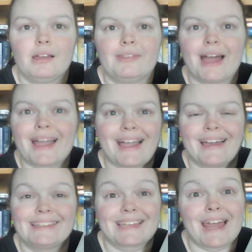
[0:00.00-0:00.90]
that
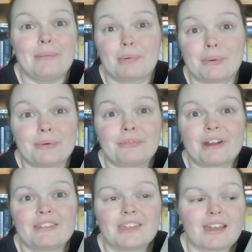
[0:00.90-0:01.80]
it's kind of proof
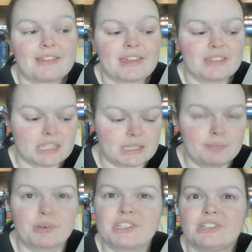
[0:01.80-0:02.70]
right there that this
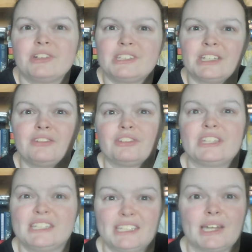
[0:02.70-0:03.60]
book series didn't really
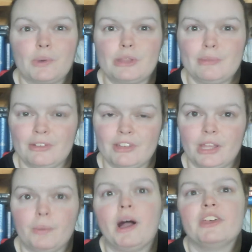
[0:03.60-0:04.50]
stick with me
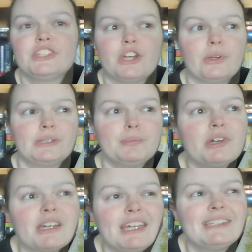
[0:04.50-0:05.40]
really well. So it's
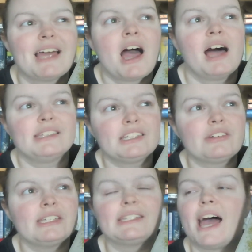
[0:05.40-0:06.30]
book, it's a
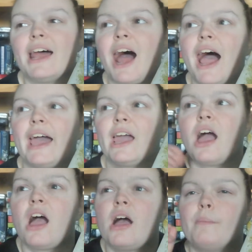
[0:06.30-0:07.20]
series that I
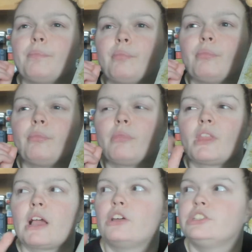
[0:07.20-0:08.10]

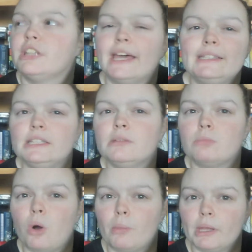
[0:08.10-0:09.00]
liked in the
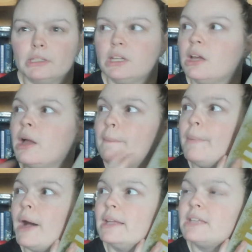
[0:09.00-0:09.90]
moment,
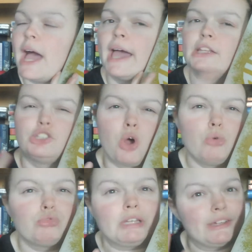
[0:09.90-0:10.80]
but I
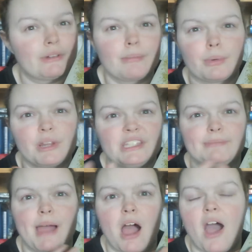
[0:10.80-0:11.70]
don't really remember what it's
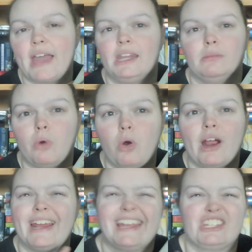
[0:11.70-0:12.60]
about anymore
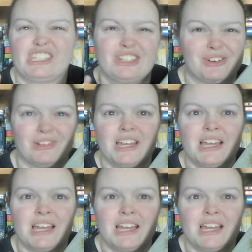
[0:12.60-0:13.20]
and I just don't